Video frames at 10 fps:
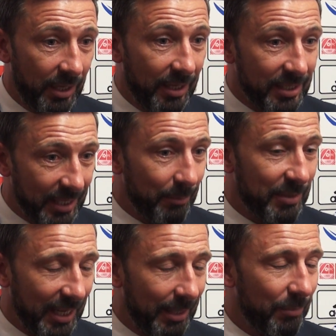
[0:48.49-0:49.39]
At the same
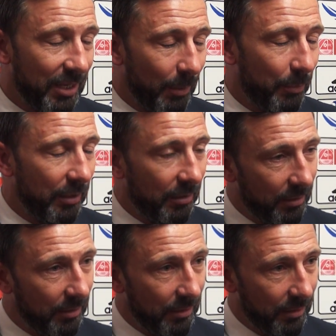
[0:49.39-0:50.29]
time, keeping
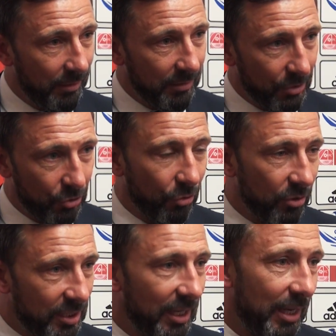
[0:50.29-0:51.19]
St
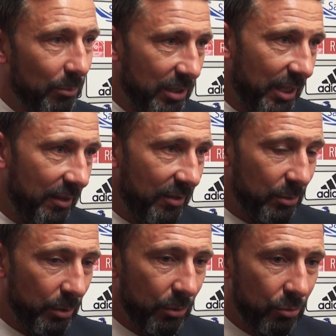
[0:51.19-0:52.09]
Johnstone at arm's length
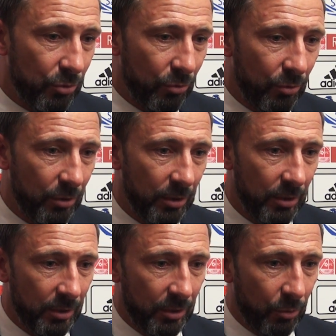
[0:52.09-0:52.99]
as well. So,
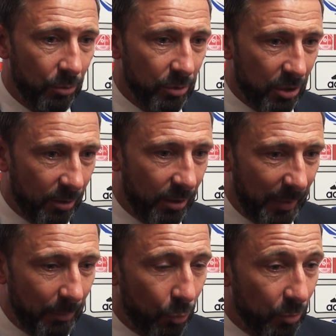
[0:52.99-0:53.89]
you know, there was a couple of
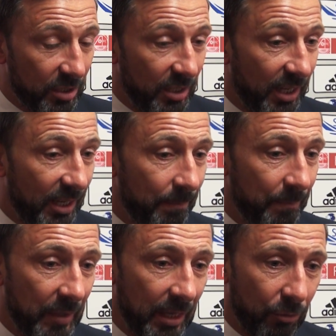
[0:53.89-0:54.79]
big moments in the game.